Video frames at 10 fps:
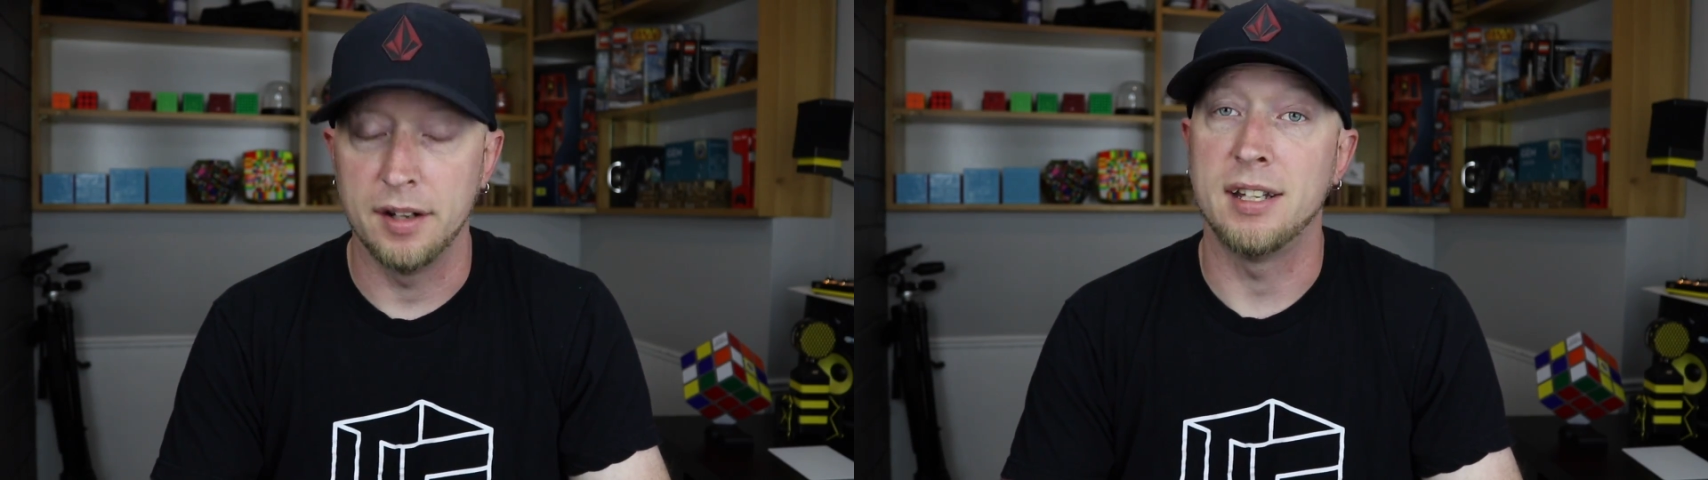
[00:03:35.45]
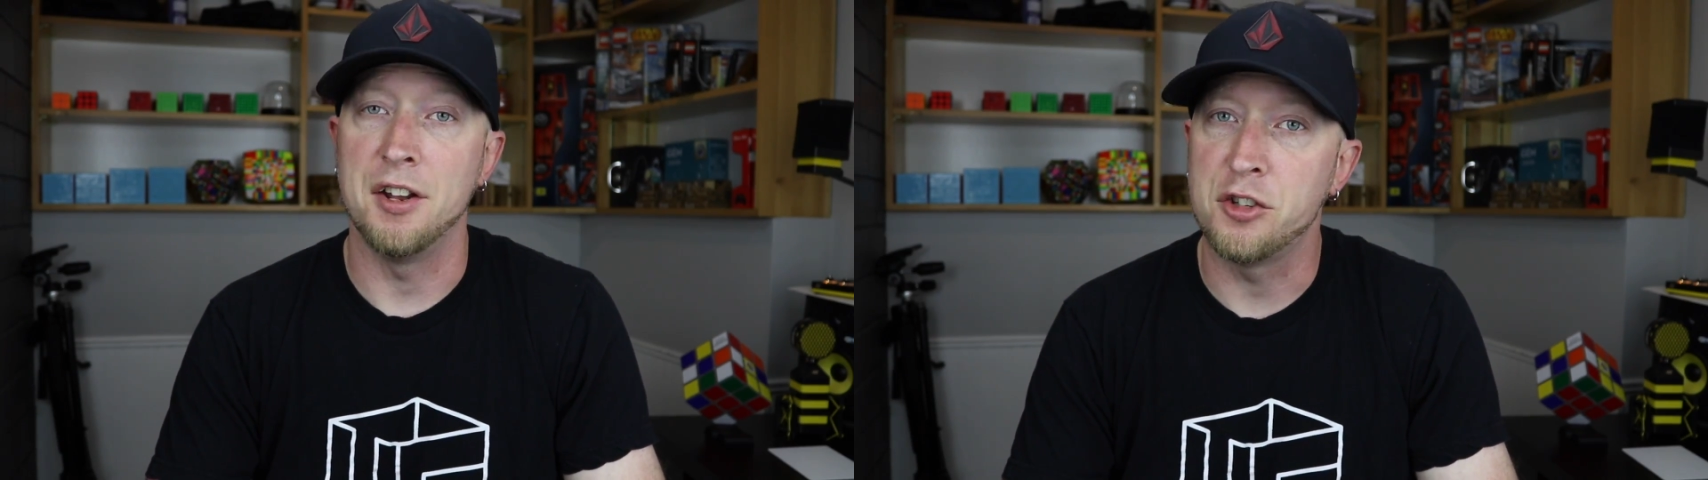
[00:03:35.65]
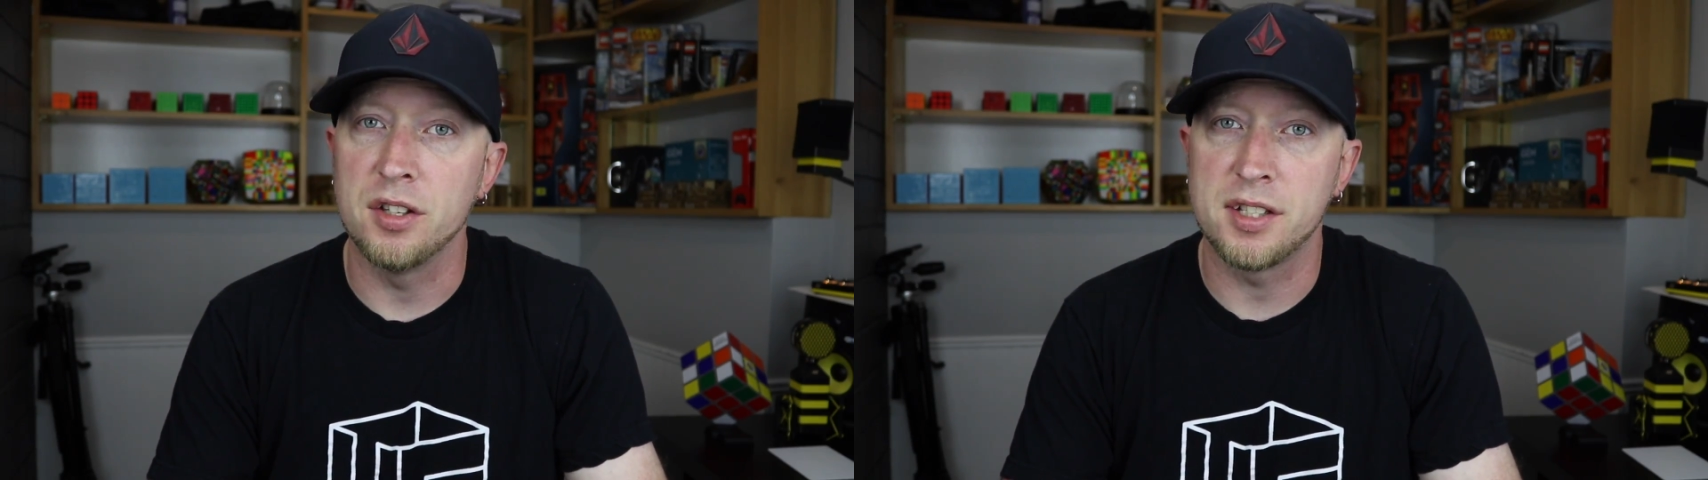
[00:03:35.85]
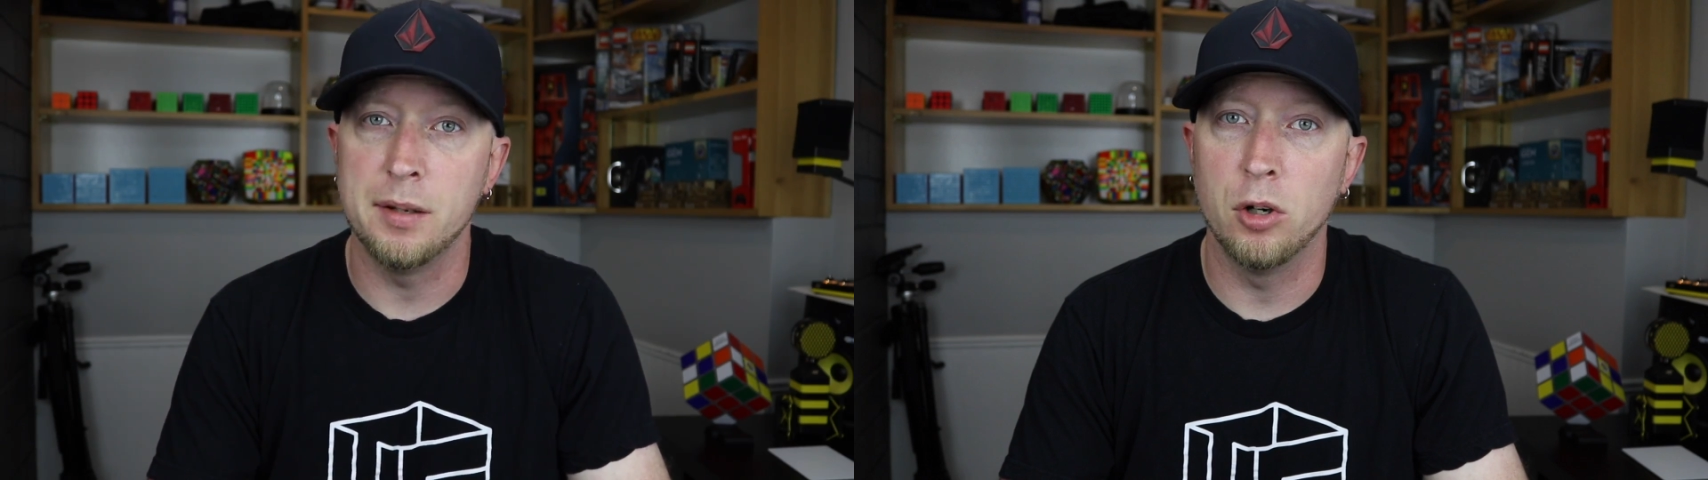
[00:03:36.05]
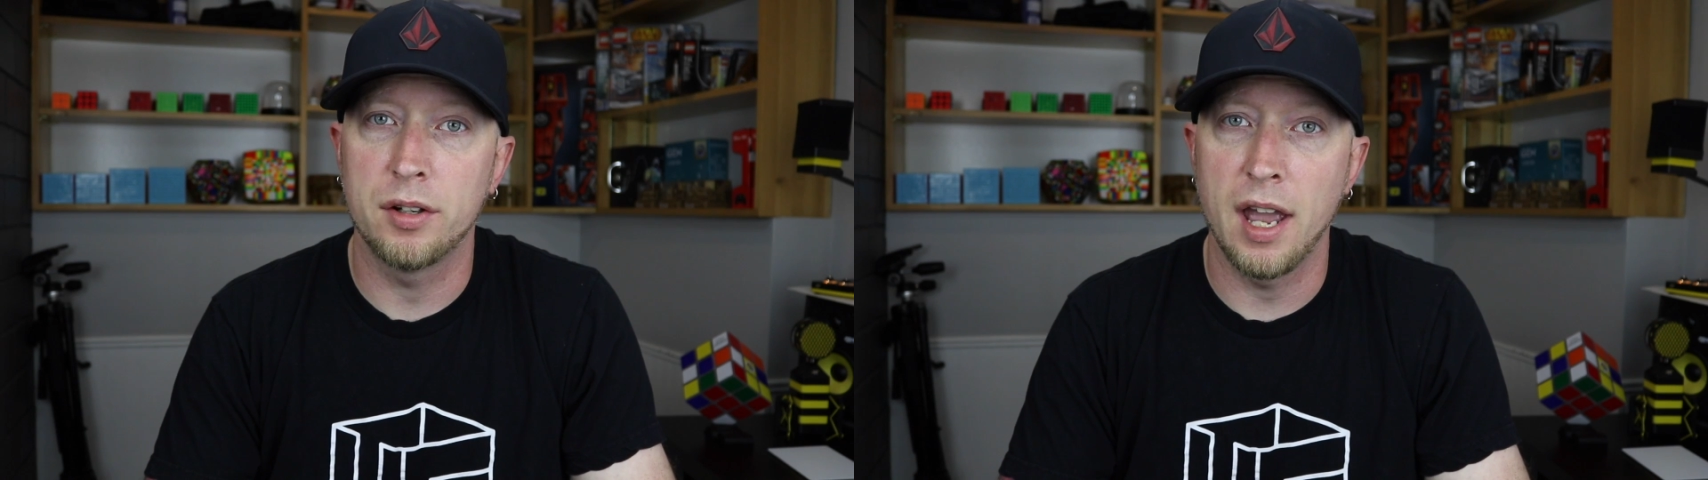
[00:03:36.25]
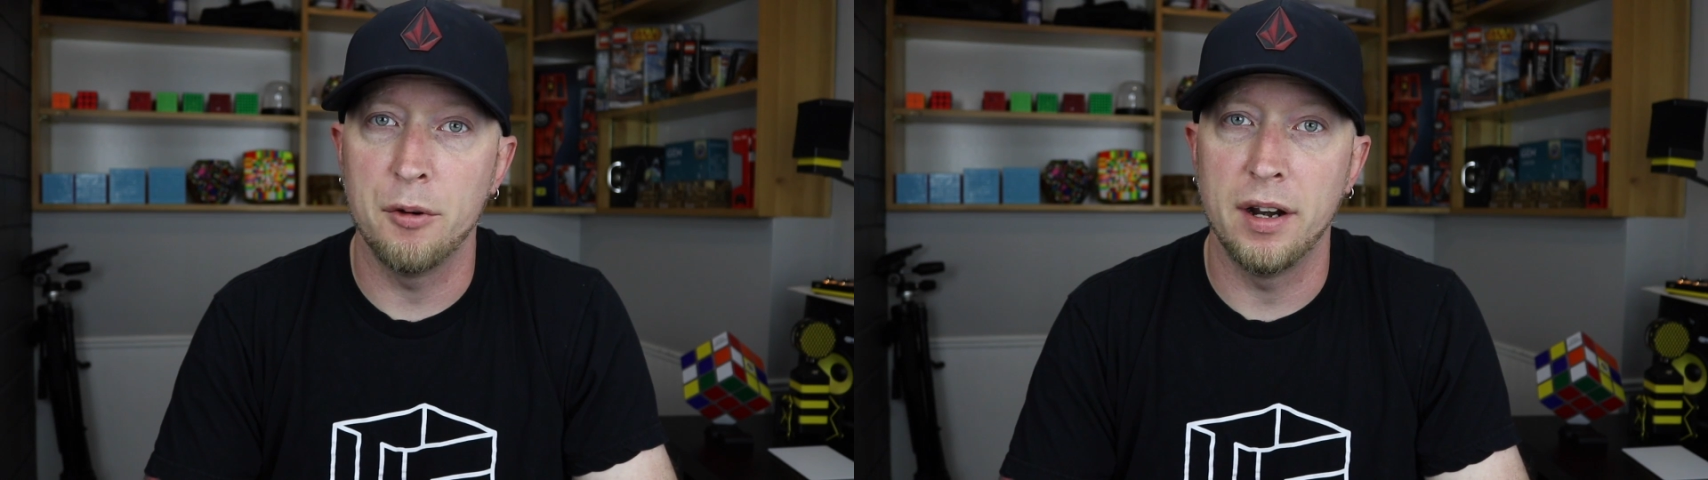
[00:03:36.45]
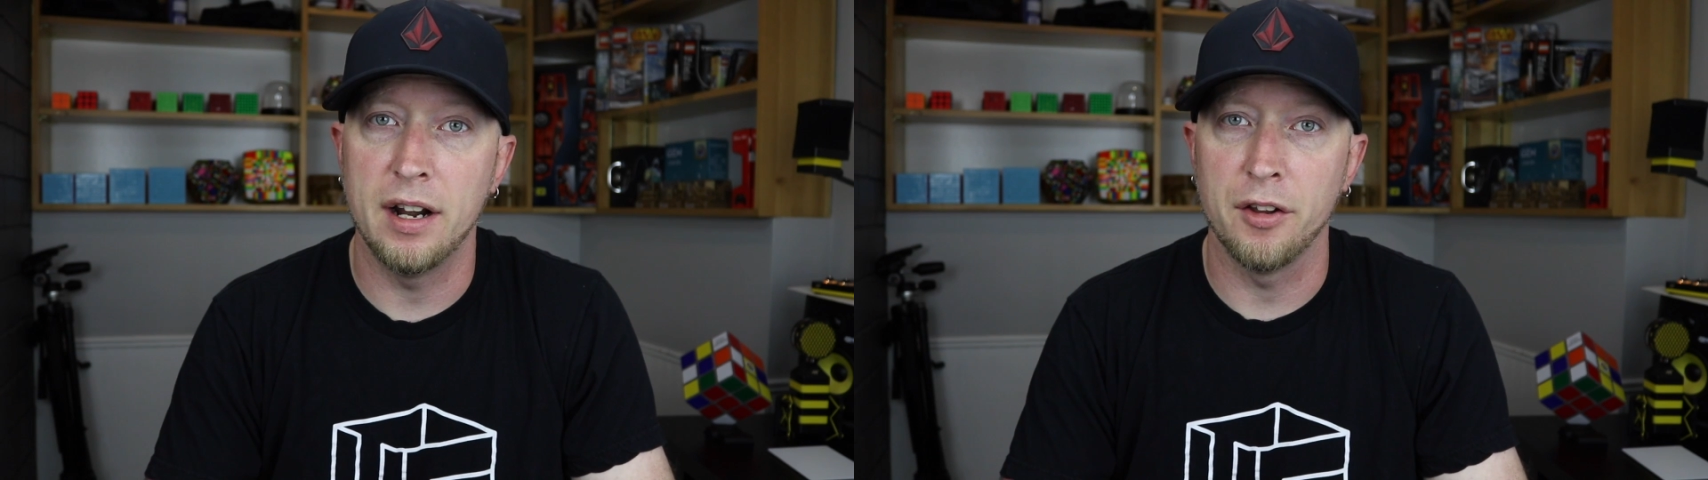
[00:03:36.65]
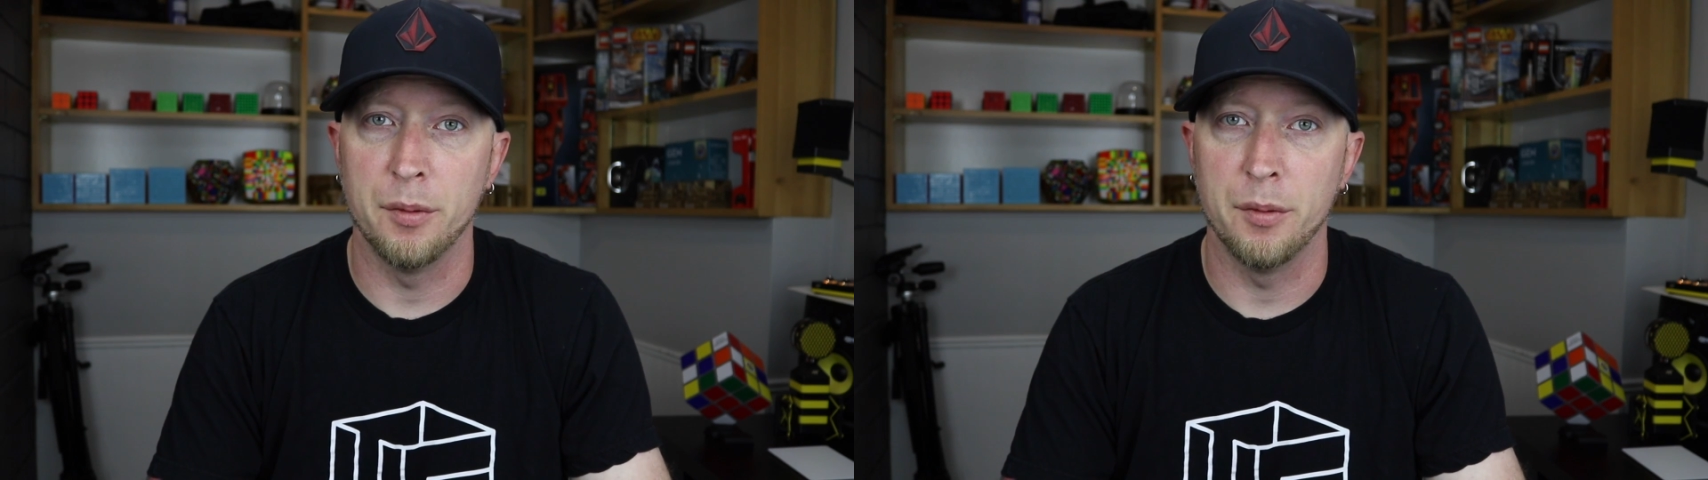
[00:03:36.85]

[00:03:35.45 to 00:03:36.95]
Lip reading: Tensions seem okay right out of